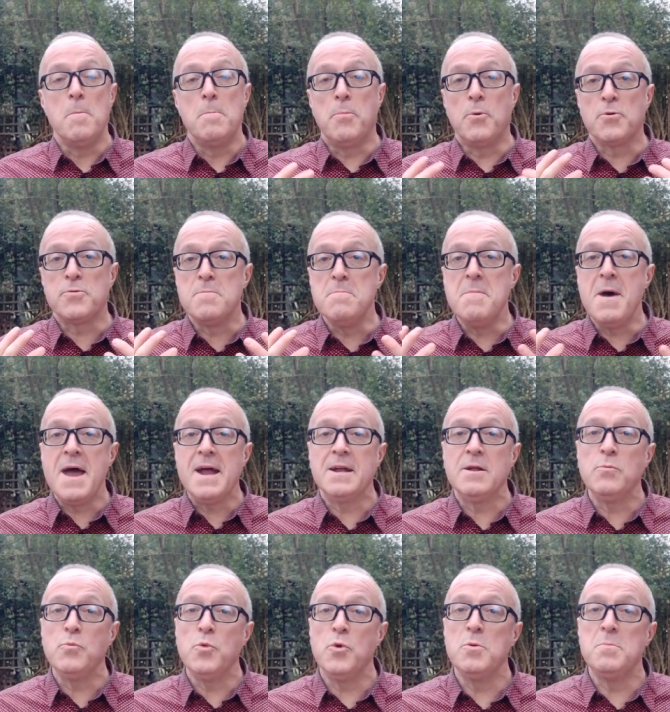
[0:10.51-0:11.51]
both men
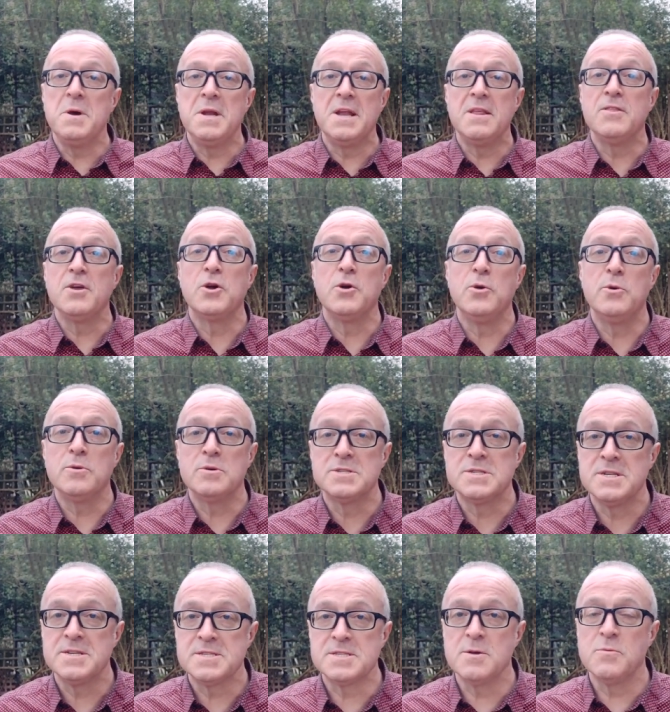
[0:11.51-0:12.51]
and women in the court
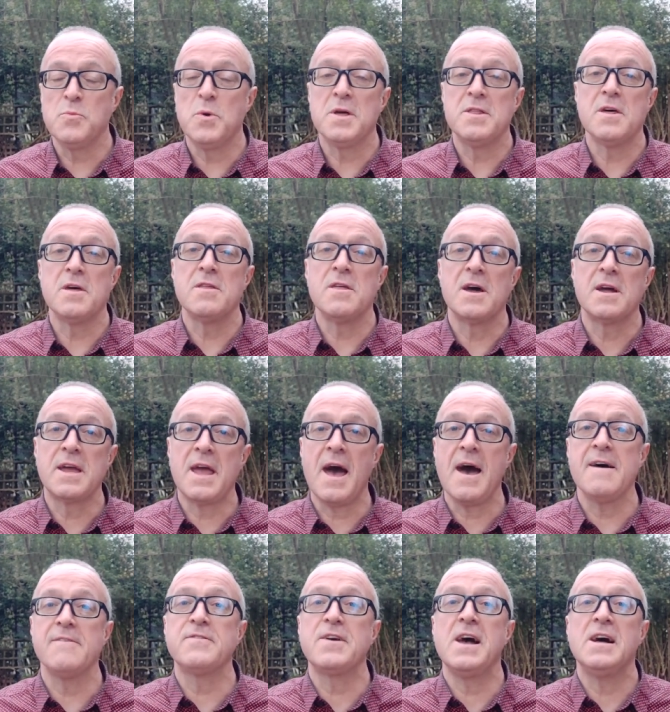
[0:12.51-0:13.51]
system, whether they're
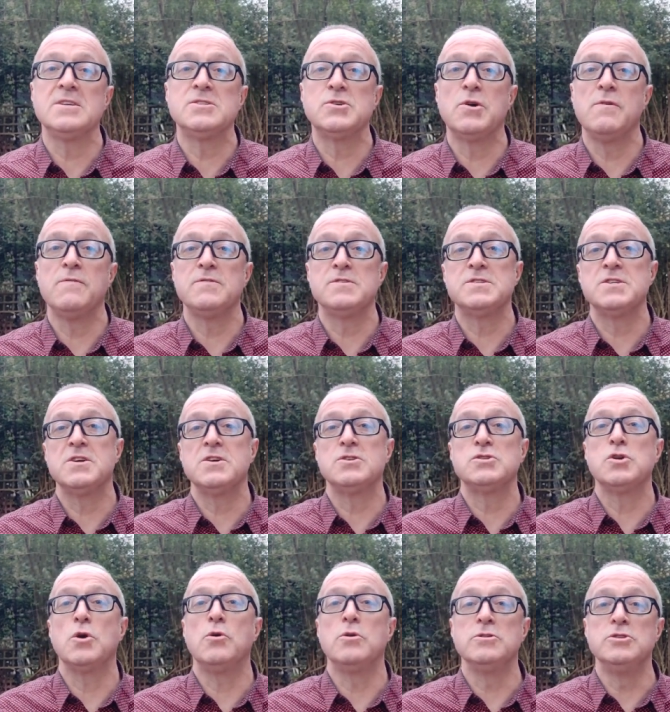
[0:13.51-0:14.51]
CAFCASS
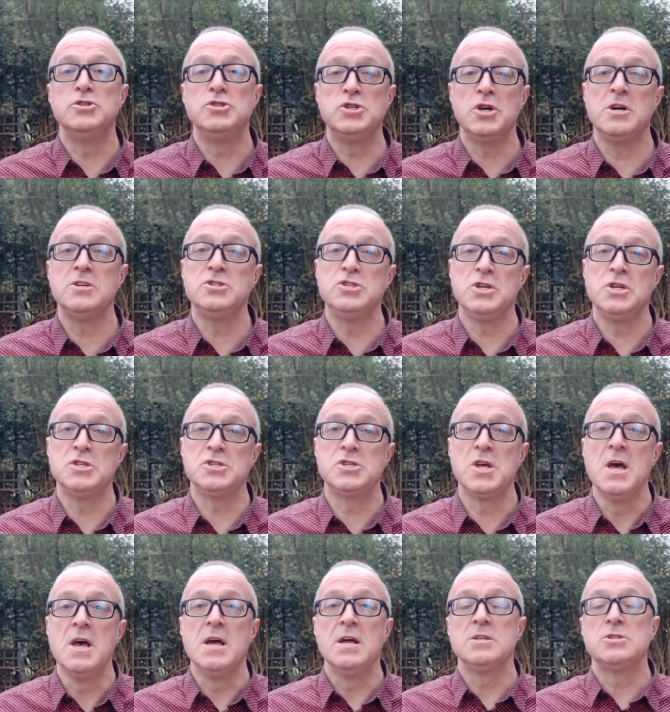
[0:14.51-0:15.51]
officers or judges,
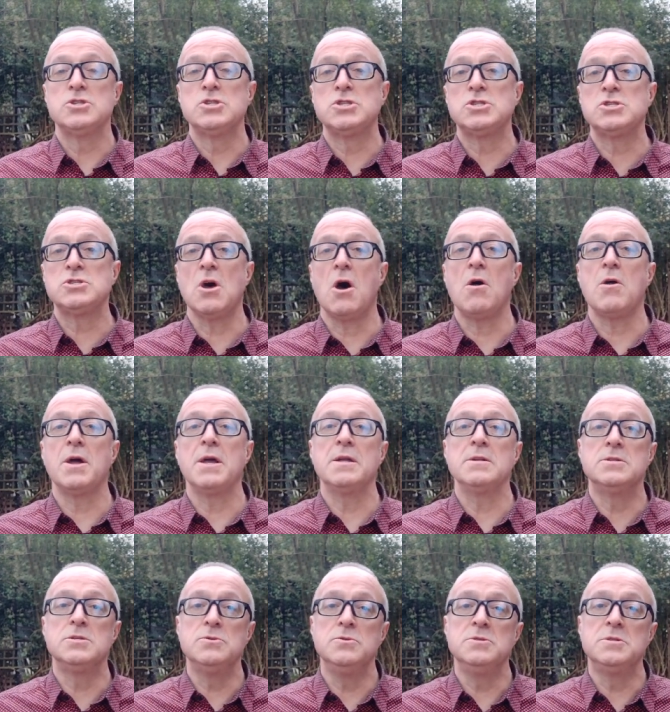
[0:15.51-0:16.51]

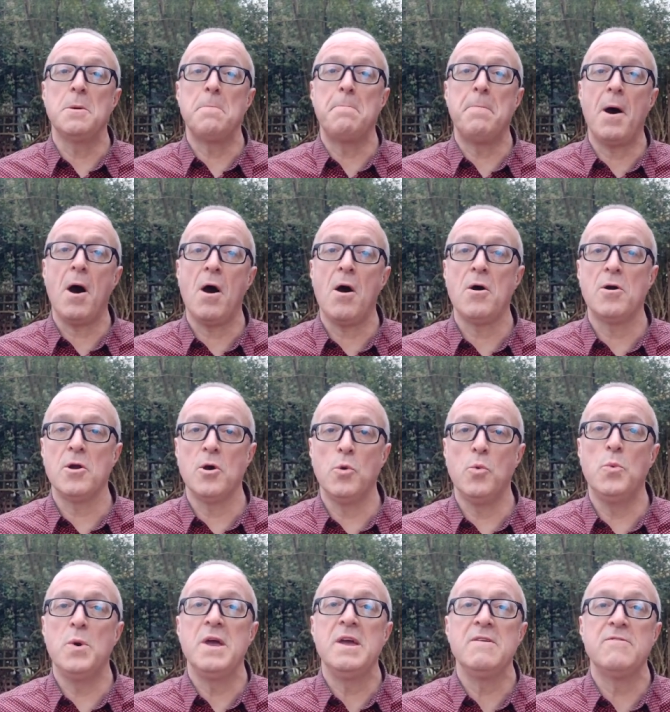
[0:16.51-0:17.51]
starting to depart
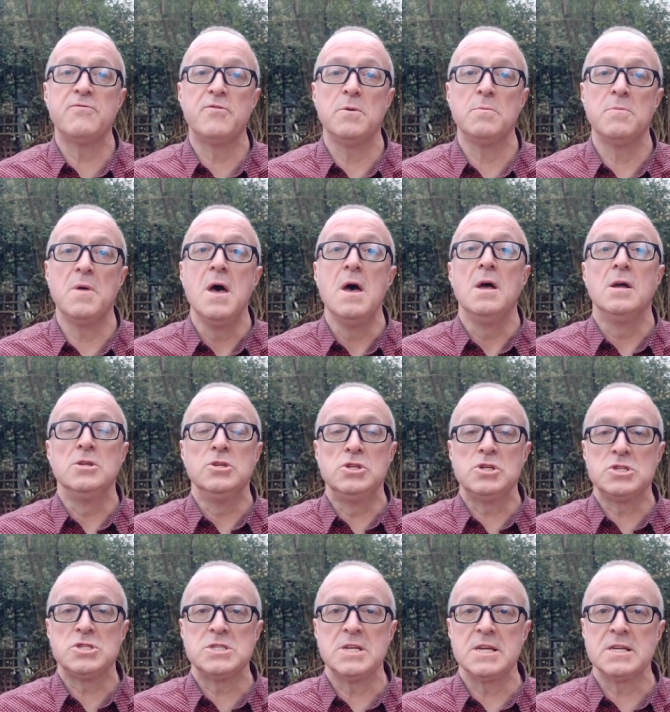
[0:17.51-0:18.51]
away from
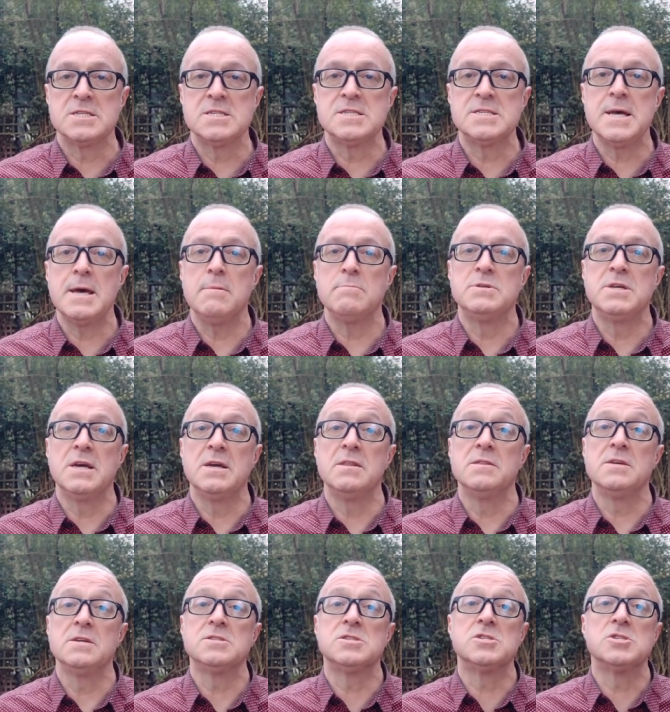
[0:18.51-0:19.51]
just
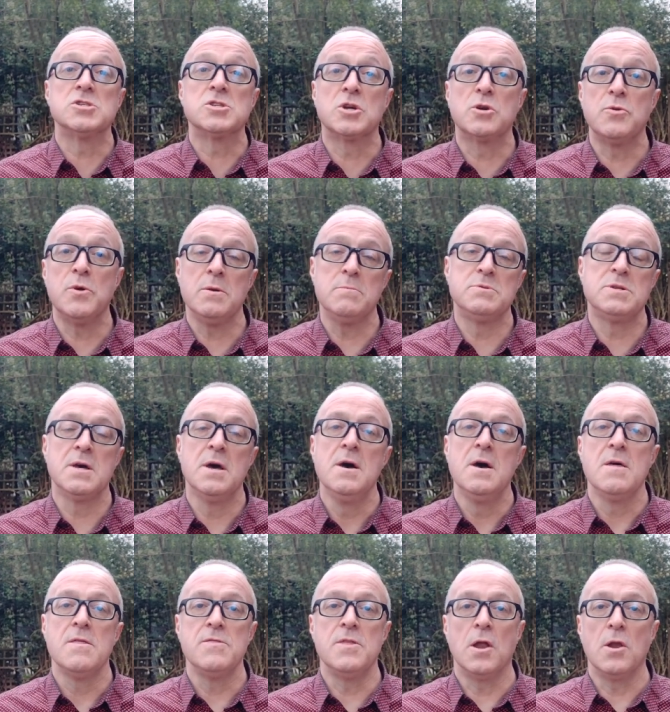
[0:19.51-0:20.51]
accepting the script
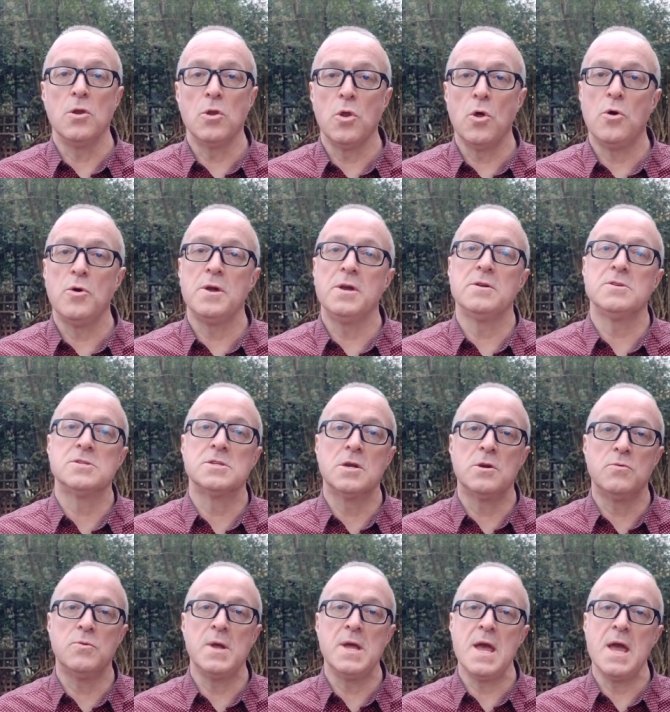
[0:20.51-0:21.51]
that lawyers
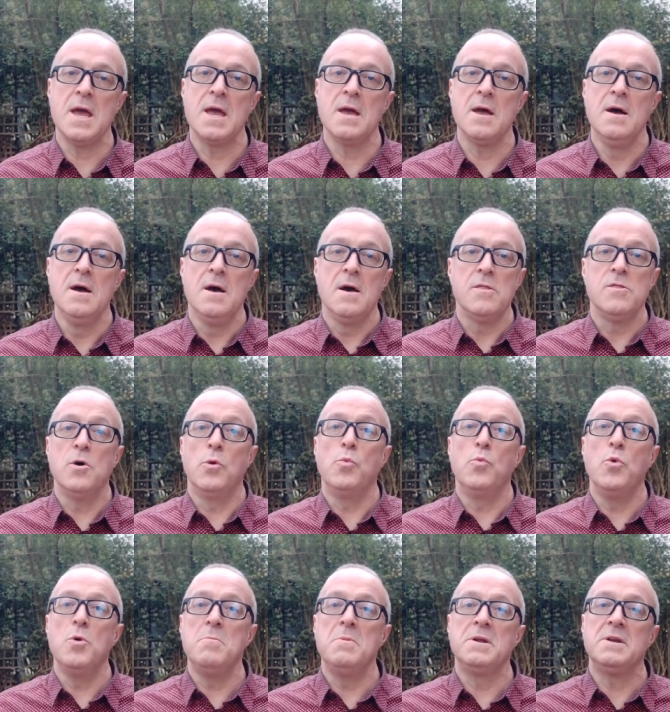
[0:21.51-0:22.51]
create that
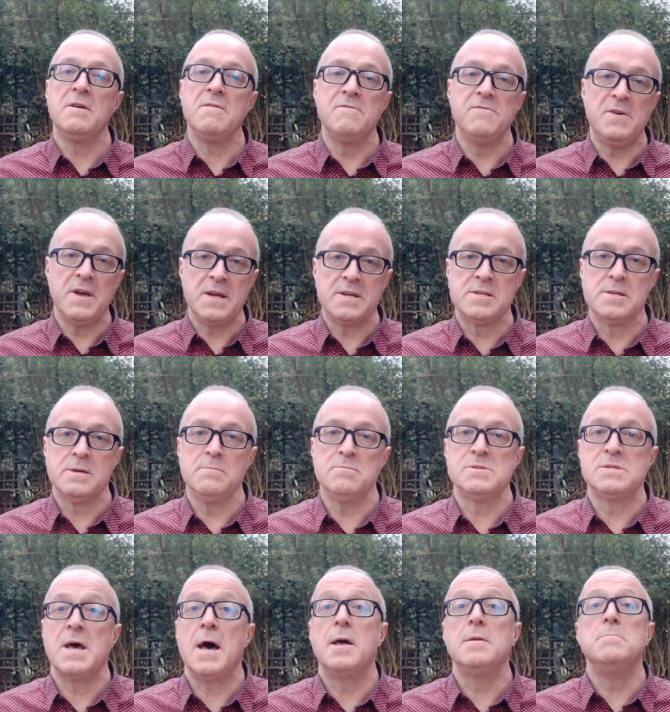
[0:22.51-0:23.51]
women are
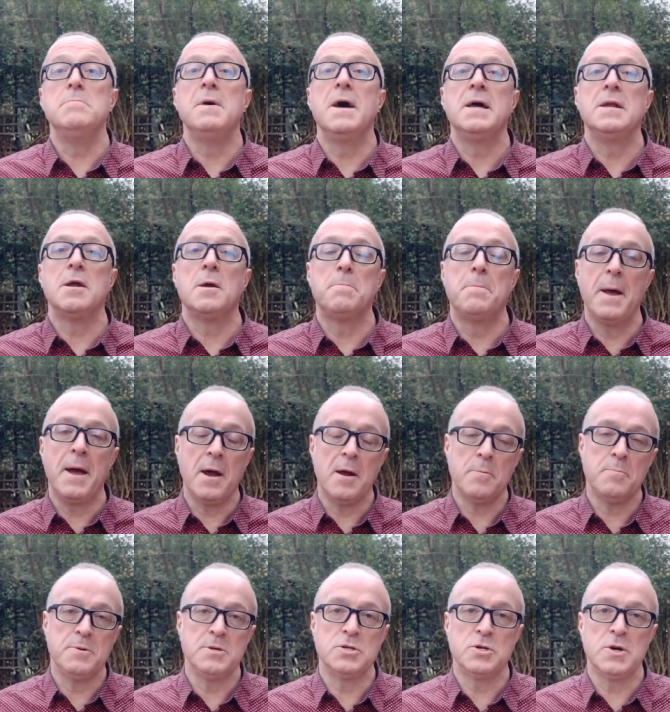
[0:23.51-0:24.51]
victims and men are
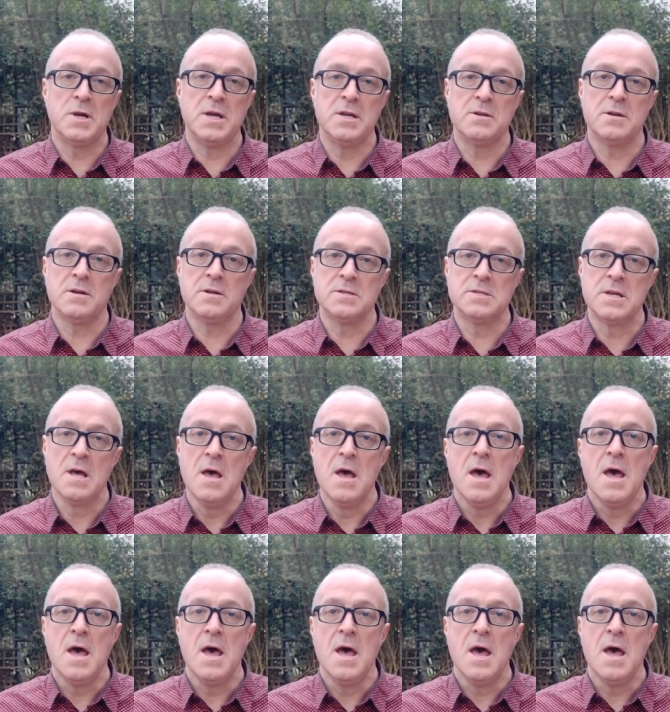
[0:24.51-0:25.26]
perpetrators.